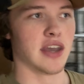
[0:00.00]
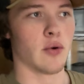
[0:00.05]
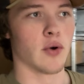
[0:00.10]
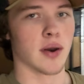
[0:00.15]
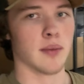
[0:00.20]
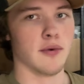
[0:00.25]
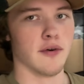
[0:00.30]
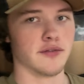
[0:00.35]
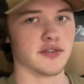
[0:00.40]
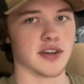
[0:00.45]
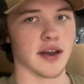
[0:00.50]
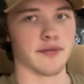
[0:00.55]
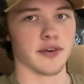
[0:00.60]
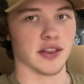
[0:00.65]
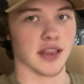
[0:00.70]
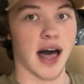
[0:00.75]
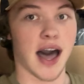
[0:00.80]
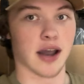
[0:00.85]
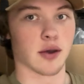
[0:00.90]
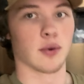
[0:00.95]
I want to move stuff a
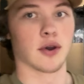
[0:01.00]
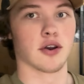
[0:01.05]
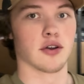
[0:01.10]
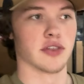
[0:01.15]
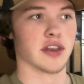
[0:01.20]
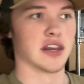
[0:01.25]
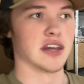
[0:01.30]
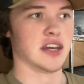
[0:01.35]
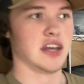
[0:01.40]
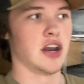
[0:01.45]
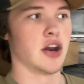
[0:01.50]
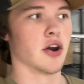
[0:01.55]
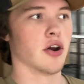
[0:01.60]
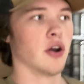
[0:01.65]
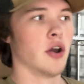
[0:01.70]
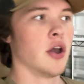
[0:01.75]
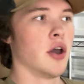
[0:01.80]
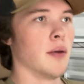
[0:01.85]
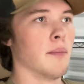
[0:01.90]
lot quicker than a year,